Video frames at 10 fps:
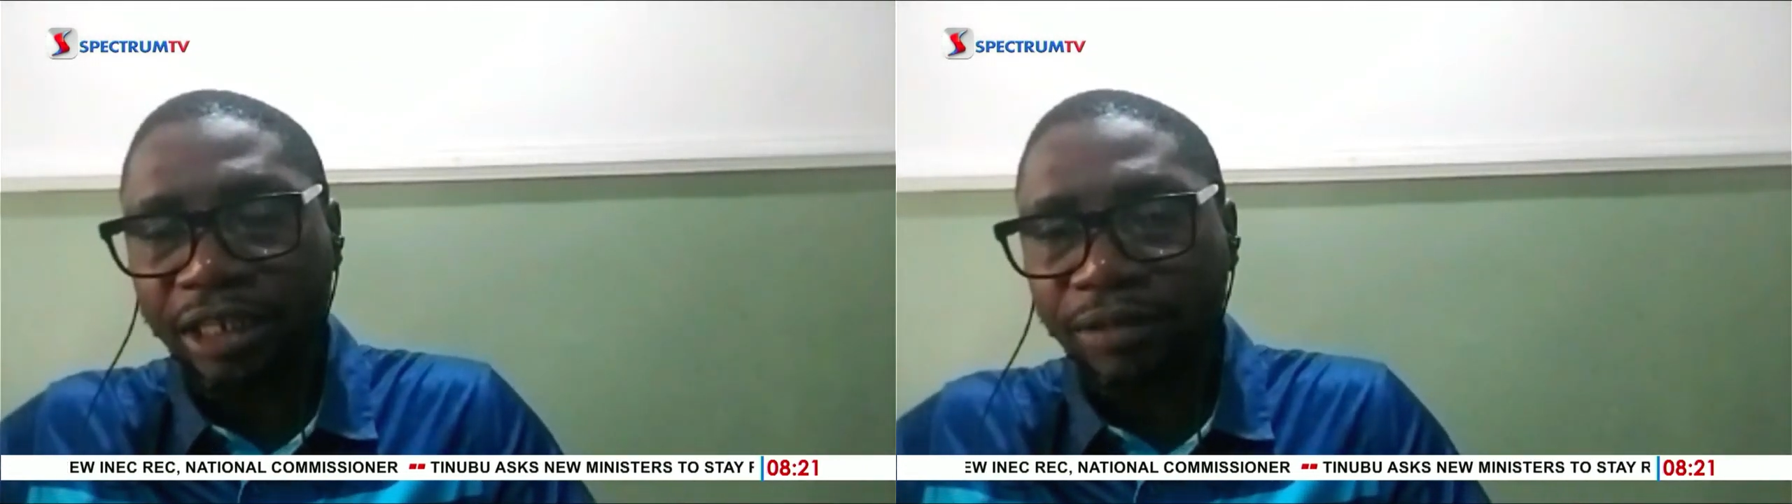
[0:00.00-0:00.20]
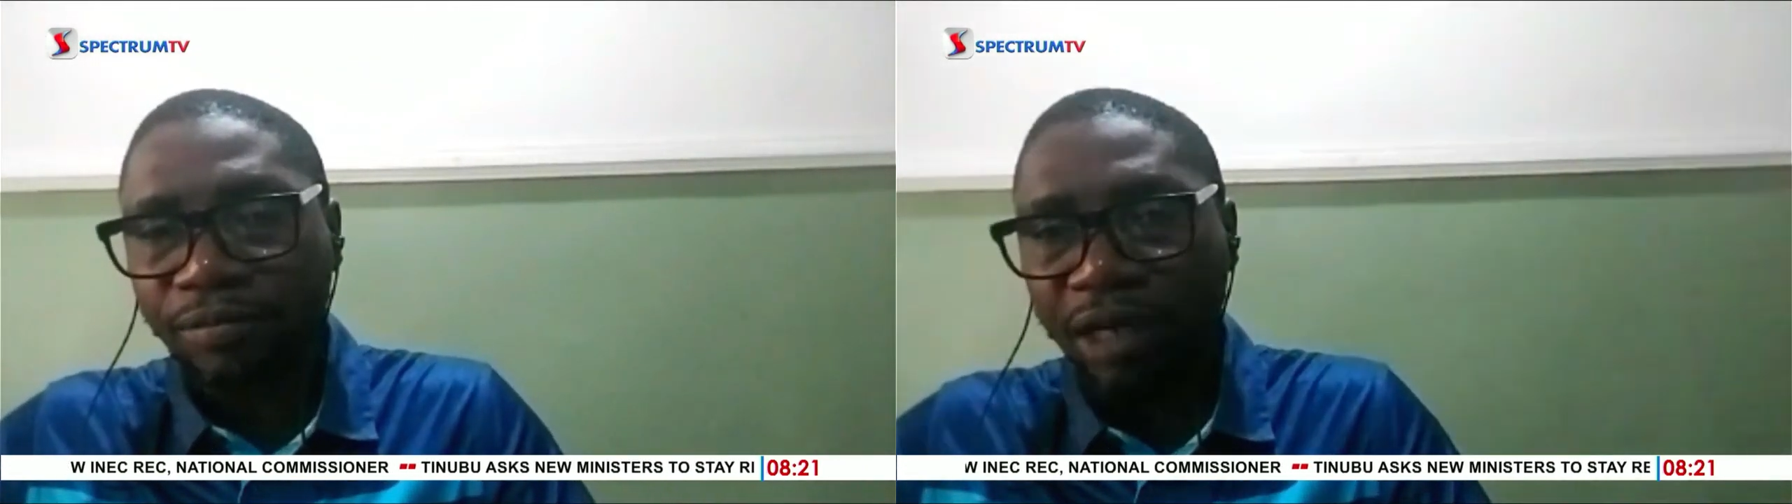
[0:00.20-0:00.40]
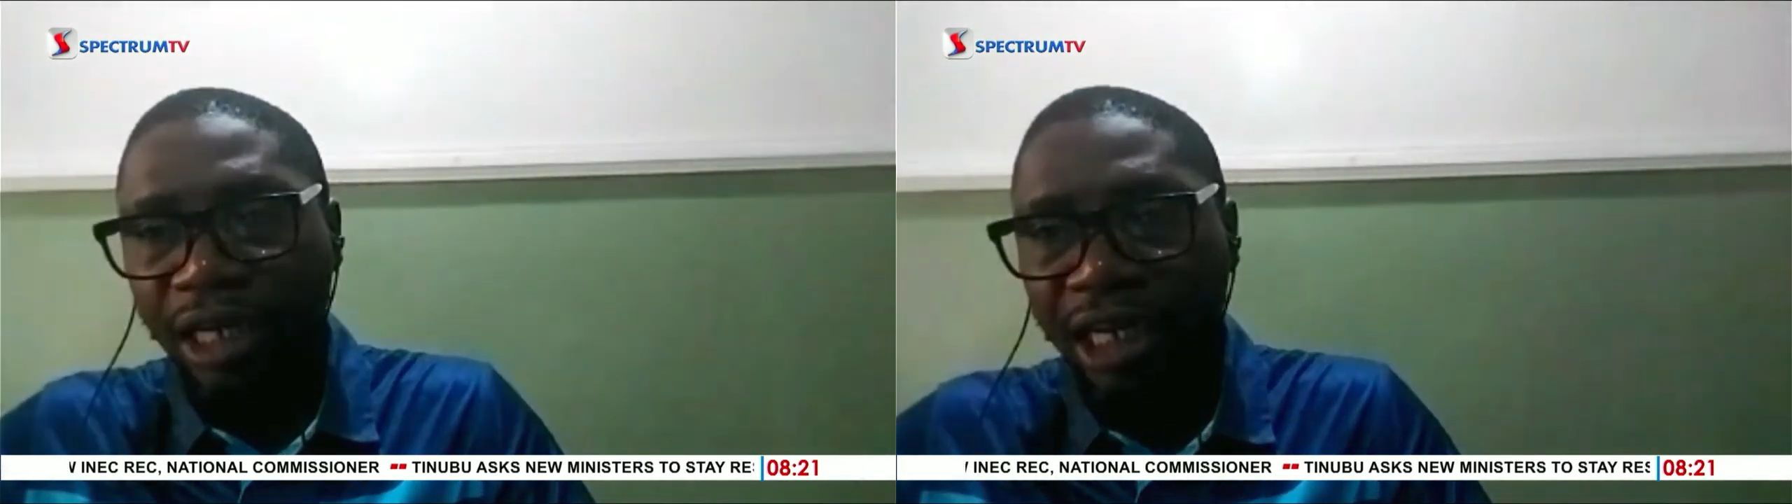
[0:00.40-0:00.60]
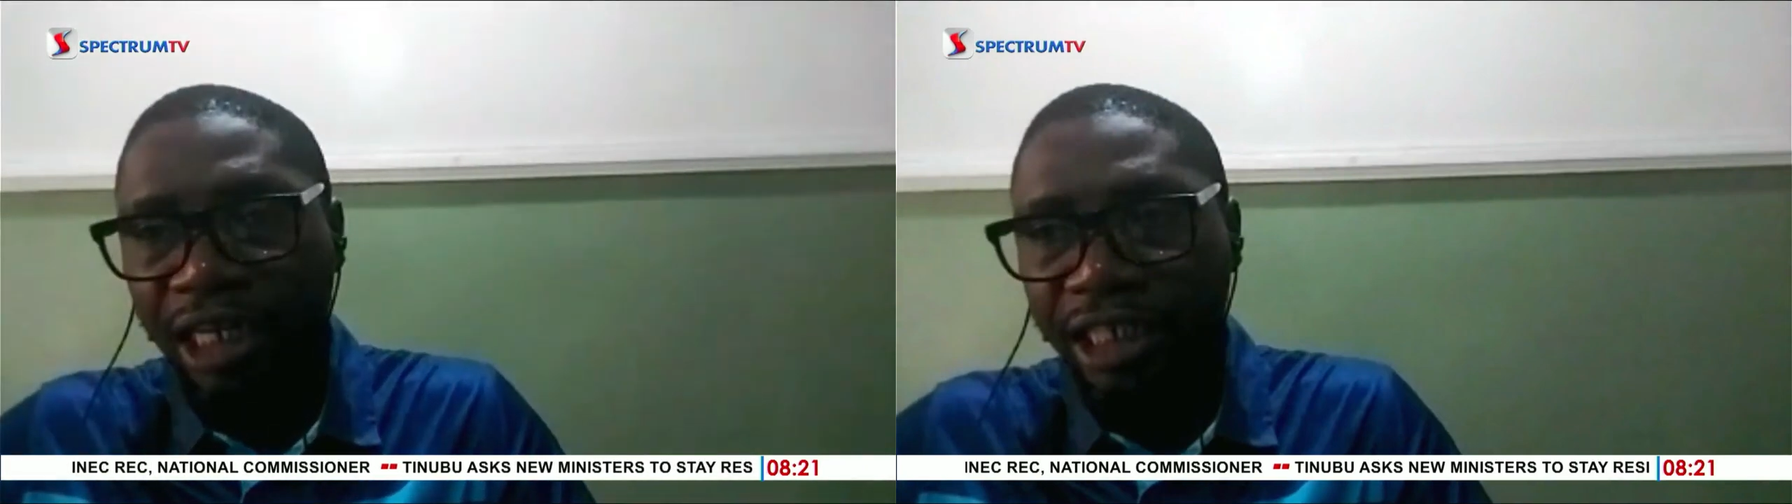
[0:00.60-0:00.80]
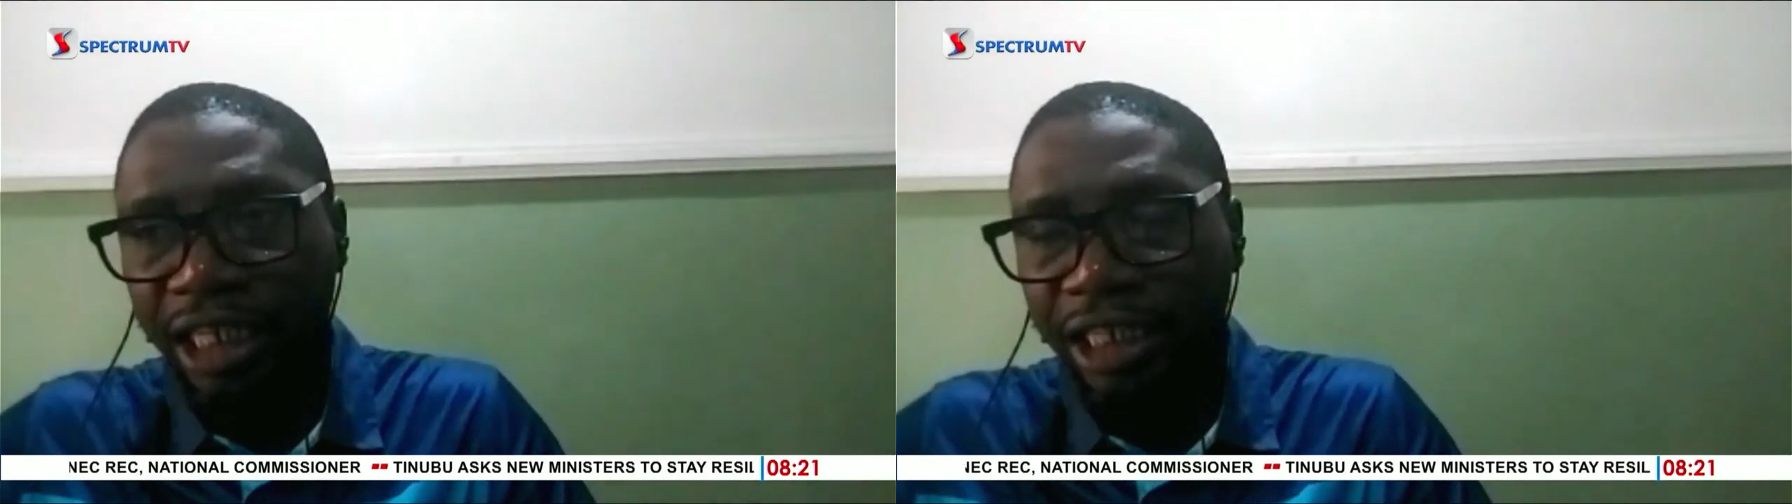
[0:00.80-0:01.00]

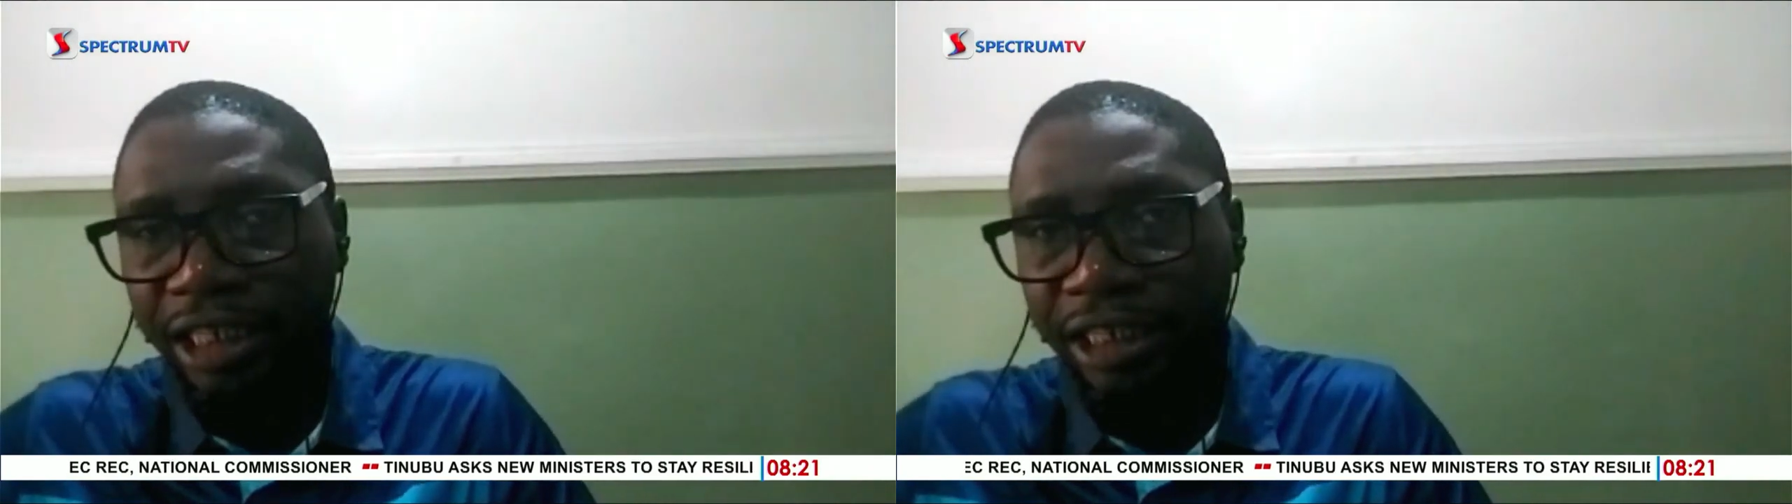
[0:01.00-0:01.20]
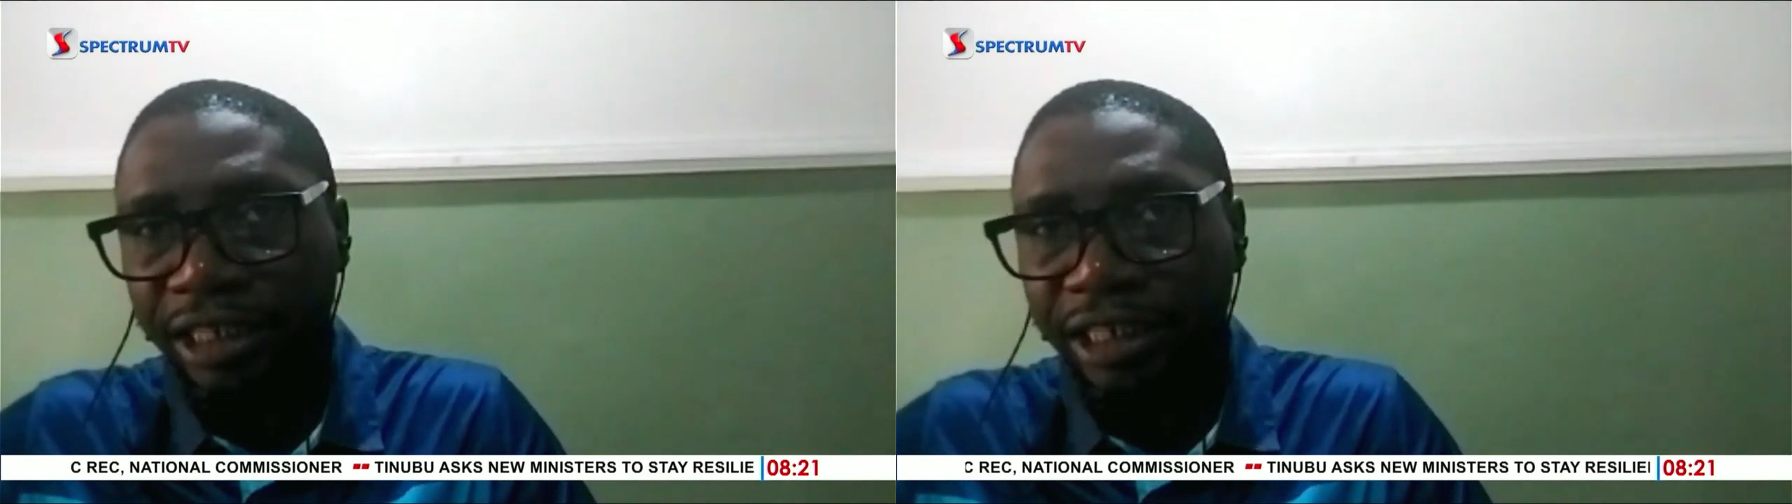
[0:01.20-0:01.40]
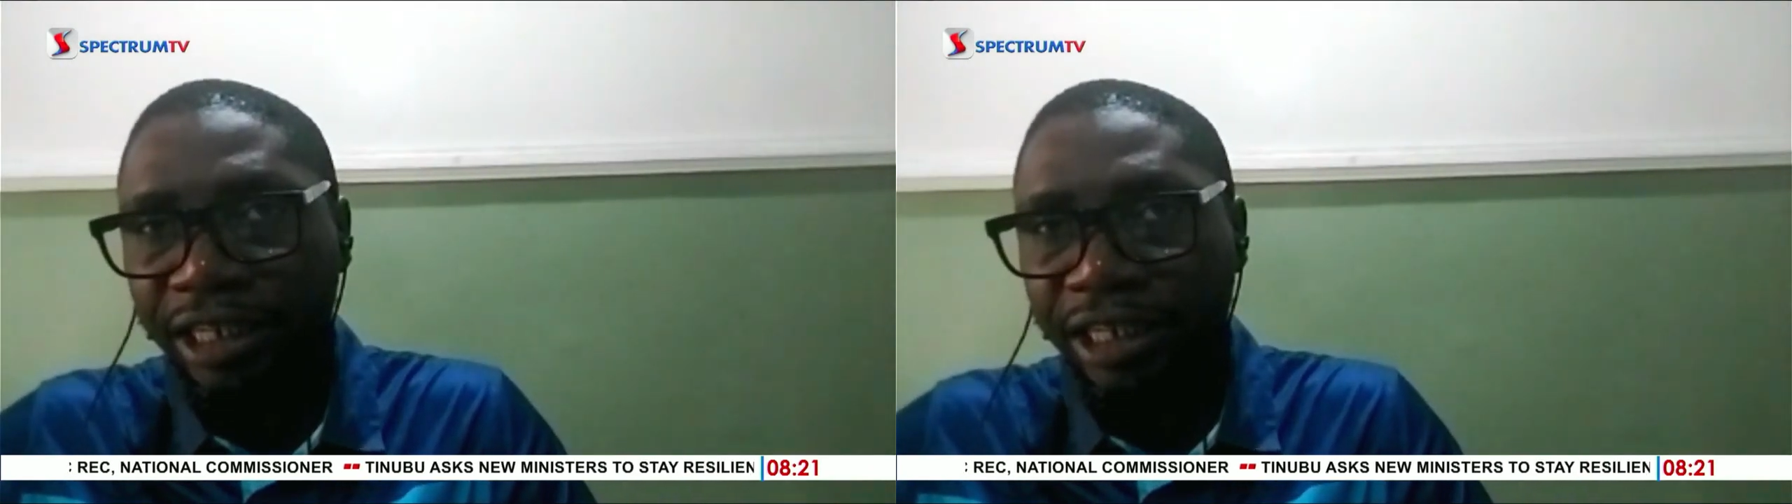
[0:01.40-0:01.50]
ring road,